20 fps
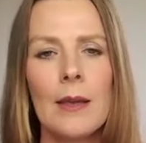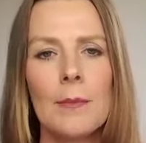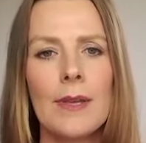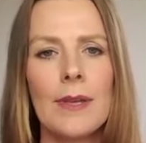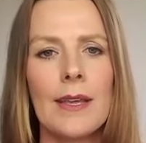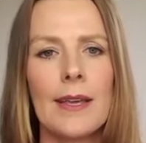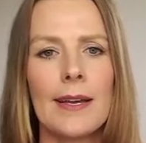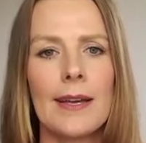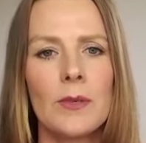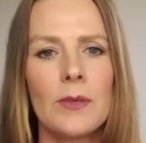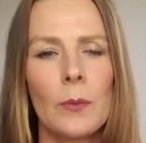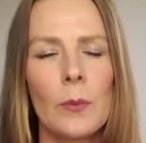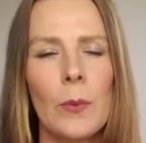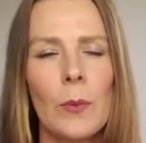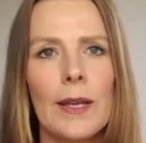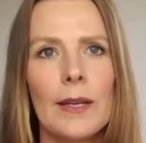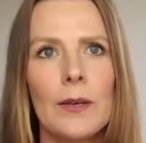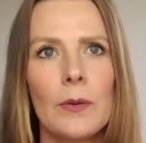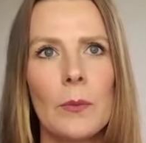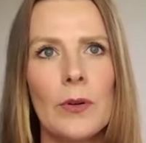Because
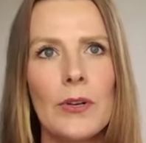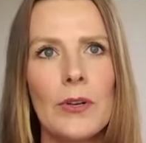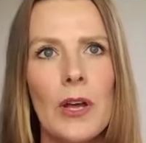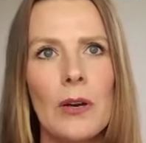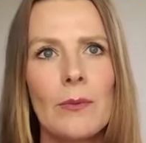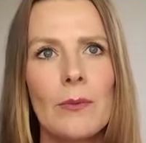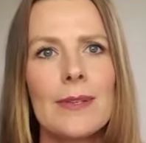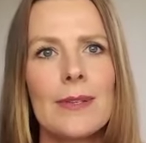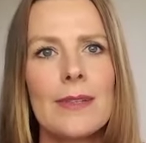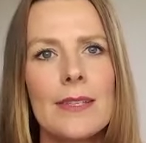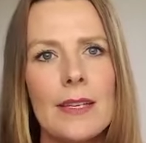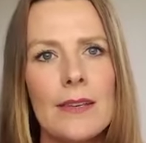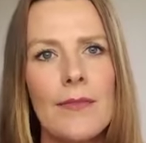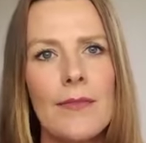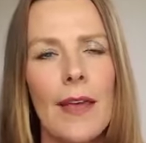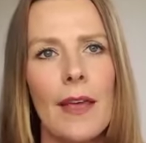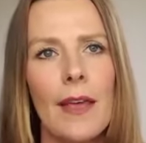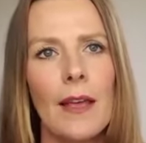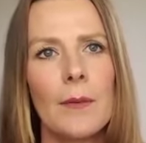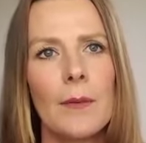when we're not
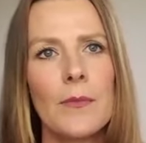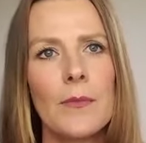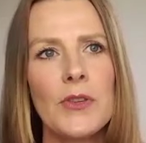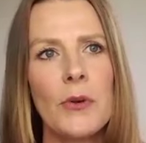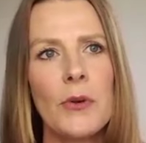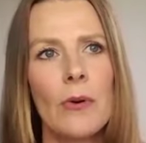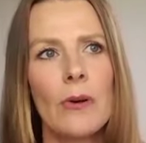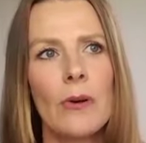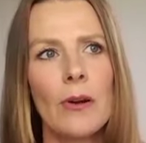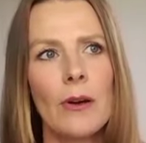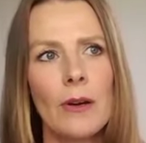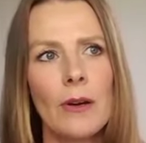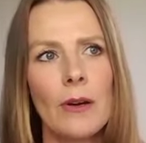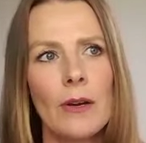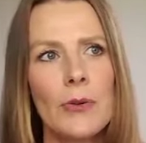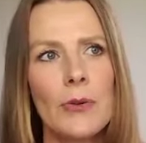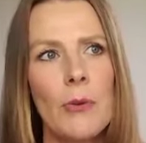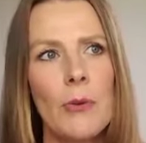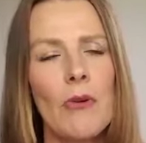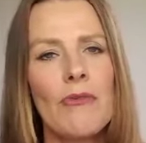receiving,
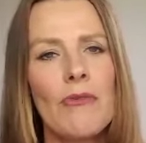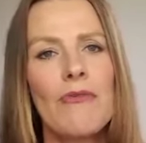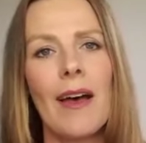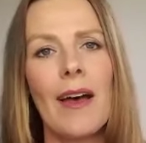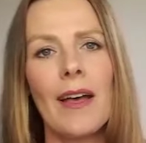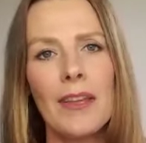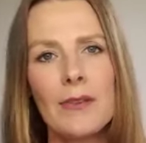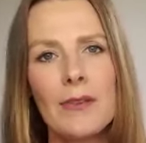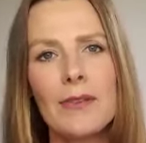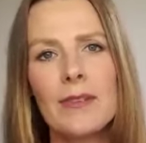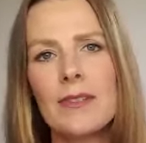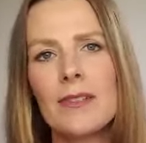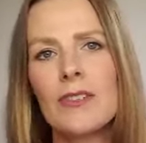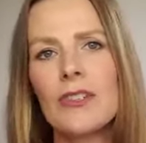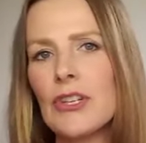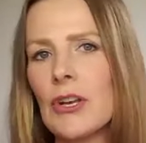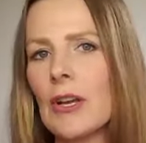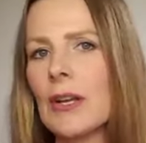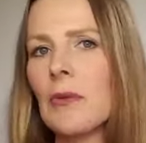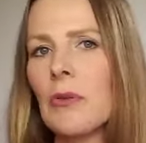your value
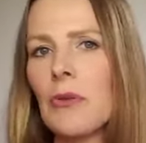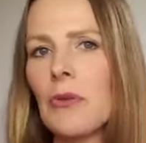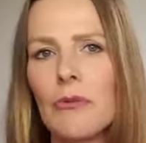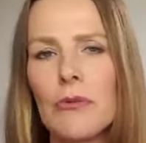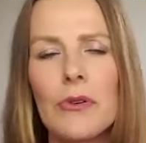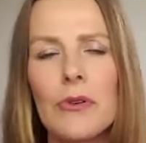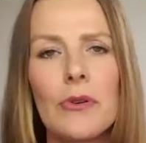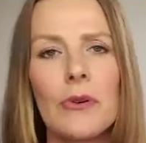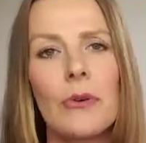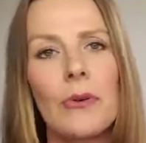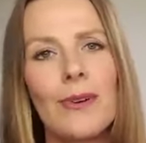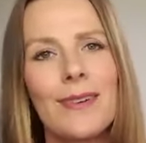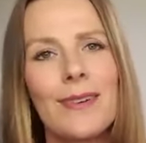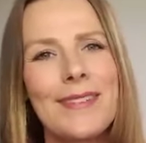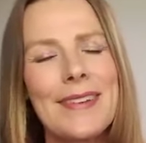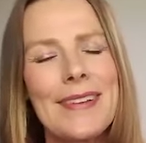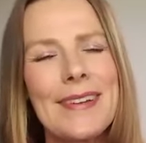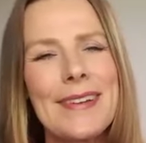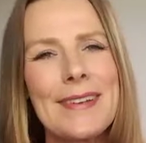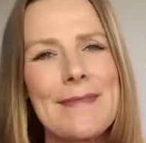doesn't shine through.
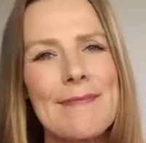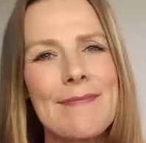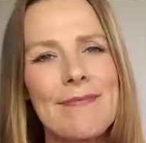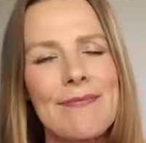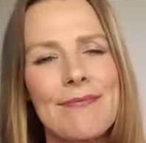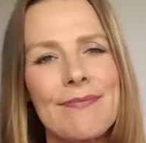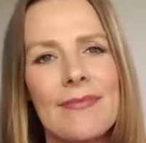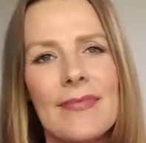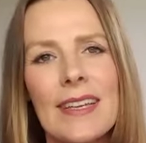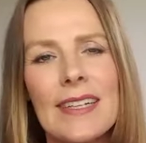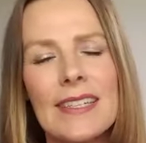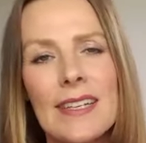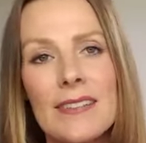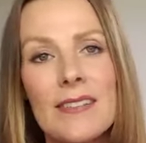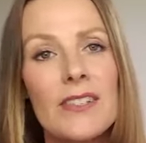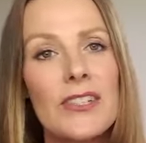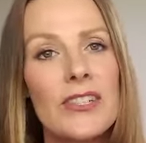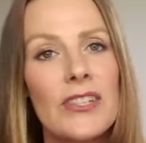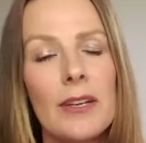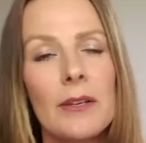It
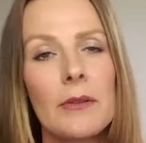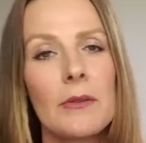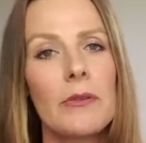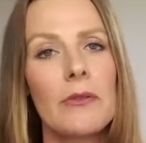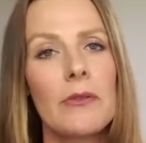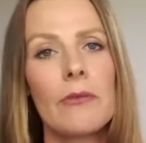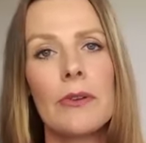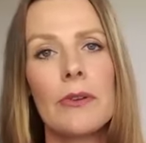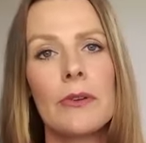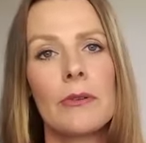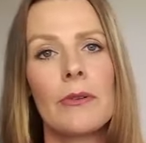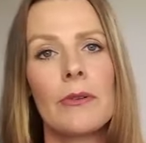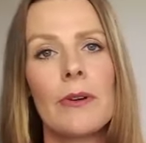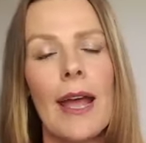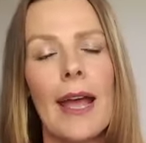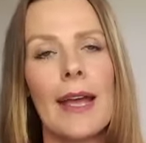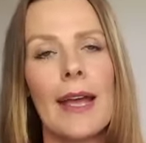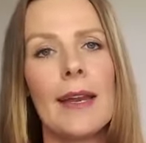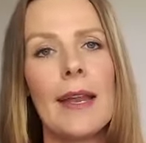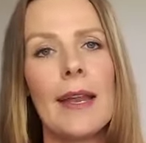doesn't shine through,
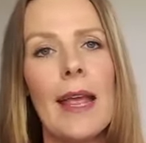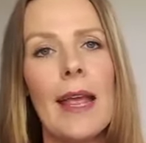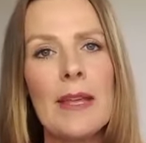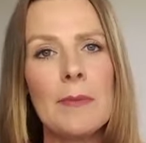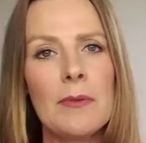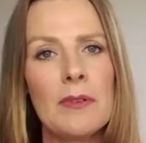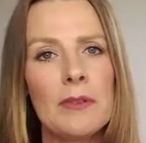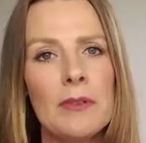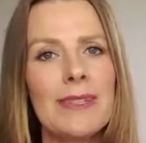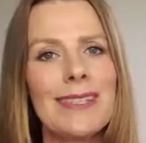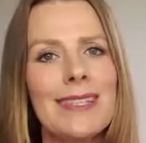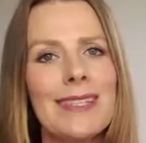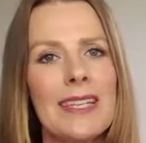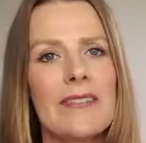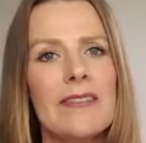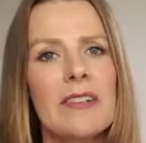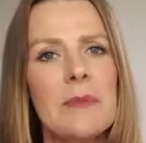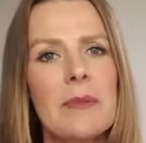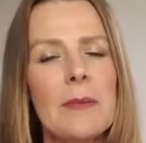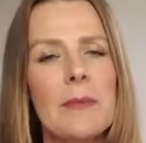and people
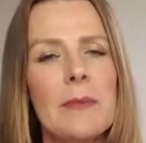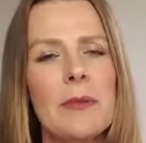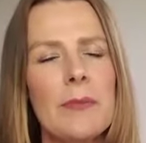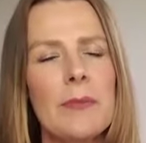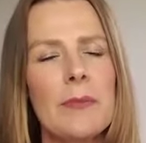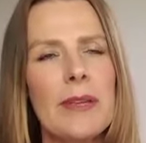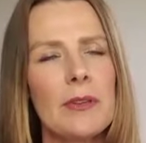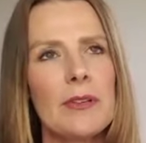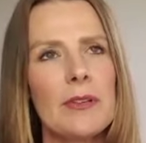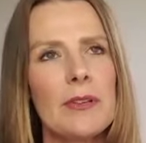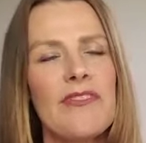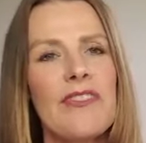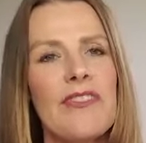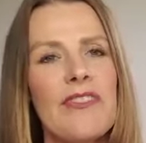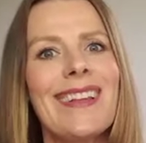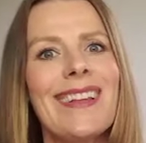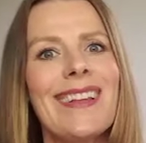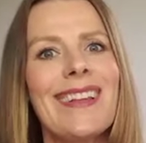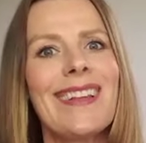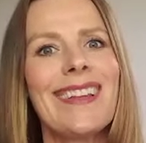receive it. People are
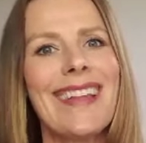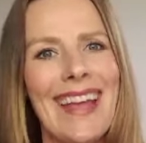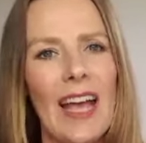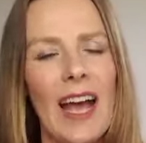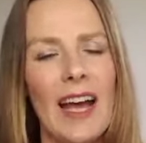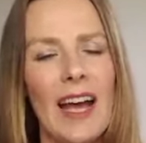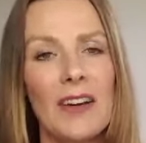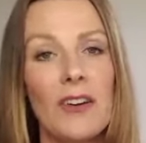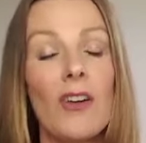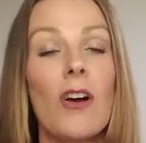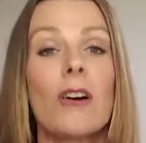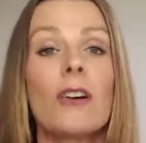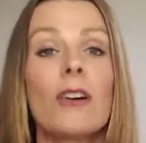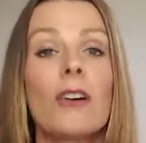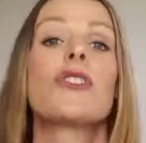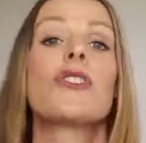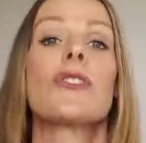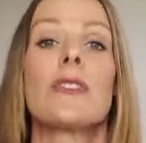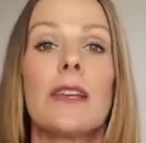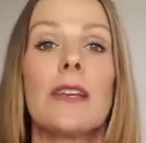feeling it
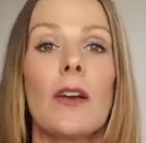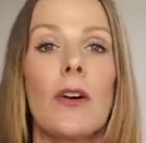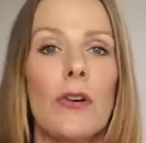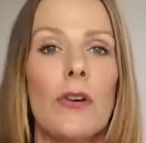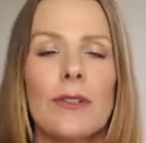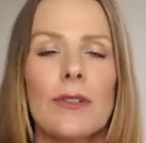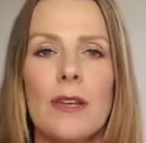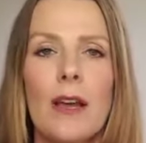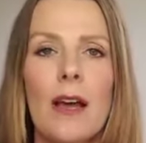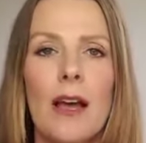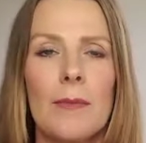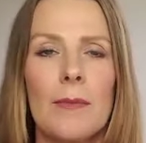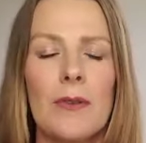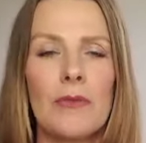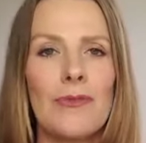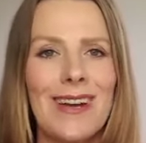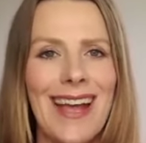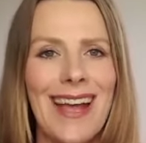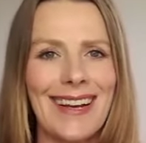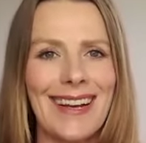unconsciously all the
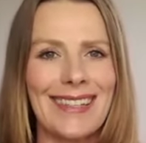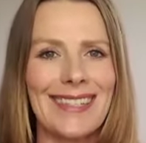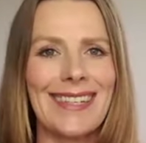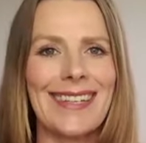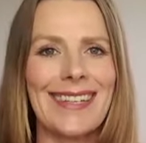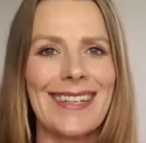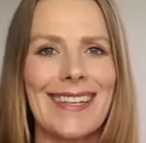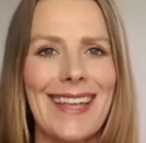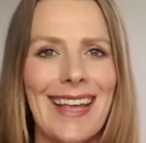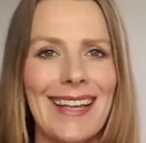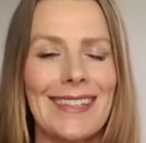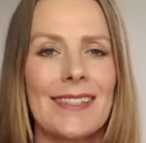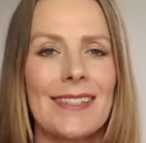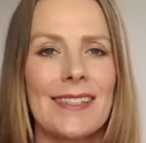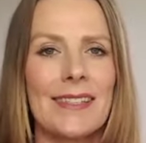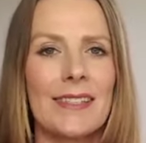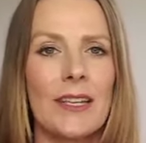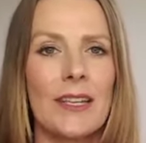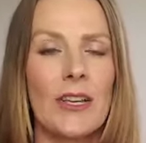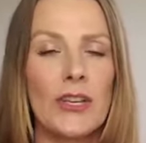time and reacting
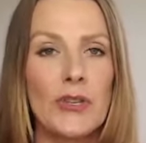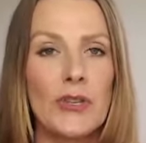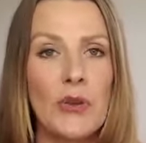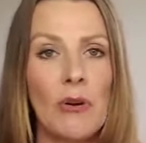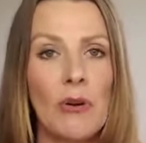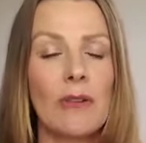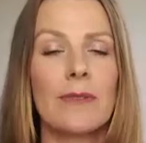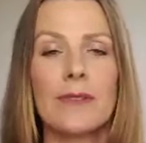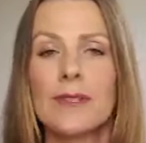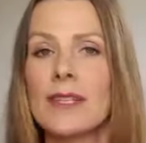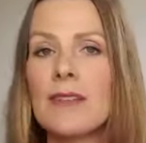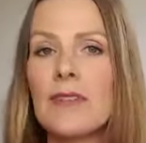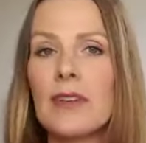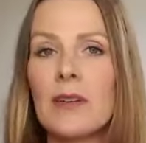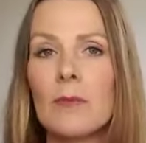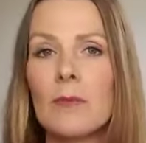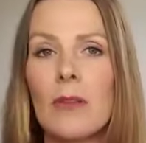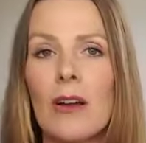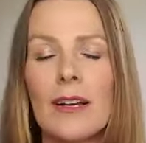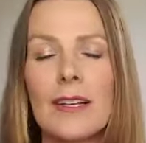against your
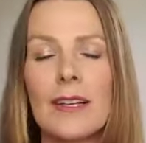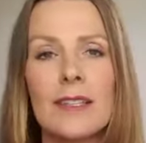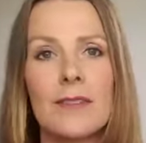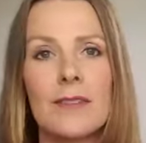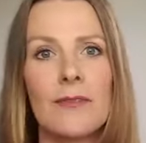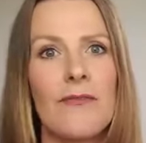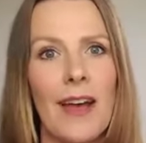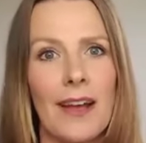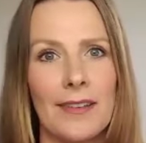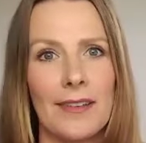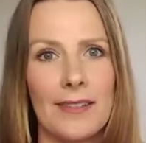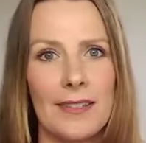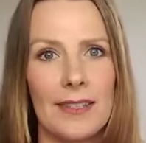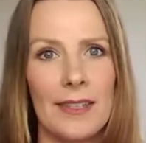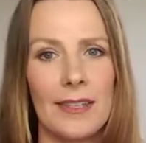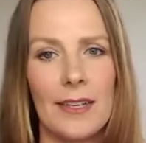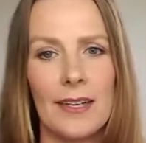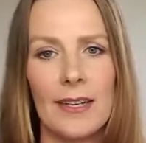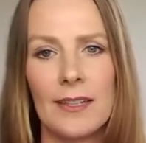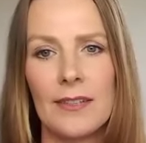receiving block. It's
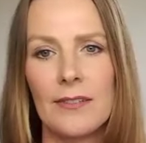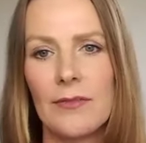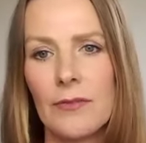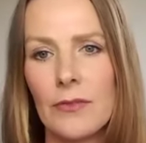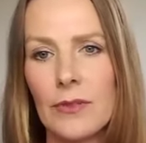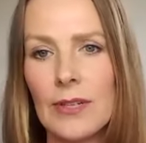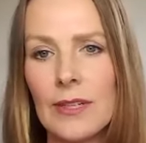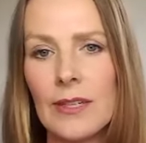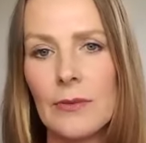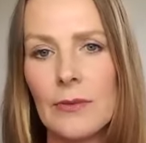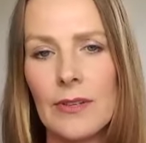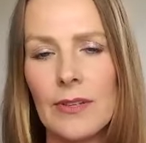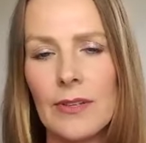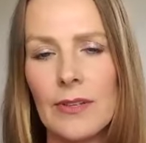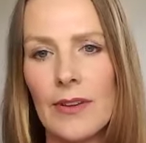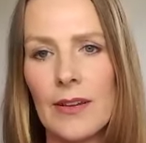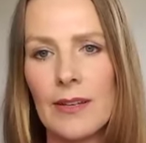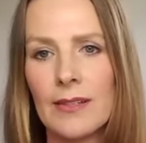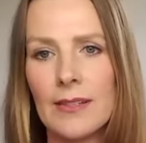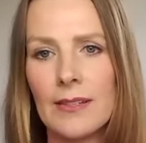fascinating. It's really, really
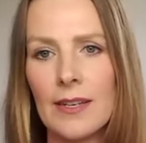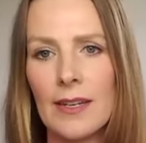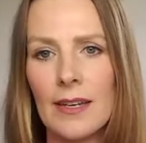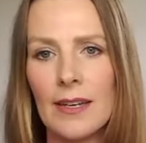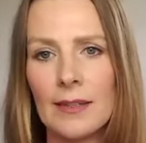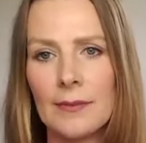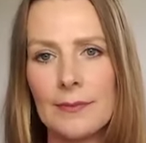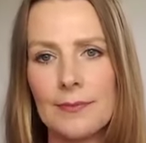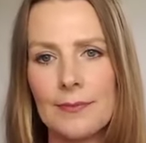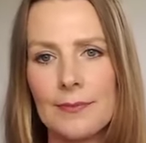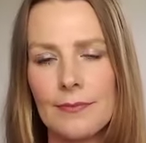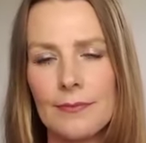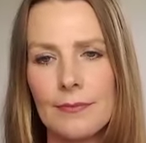fascinating.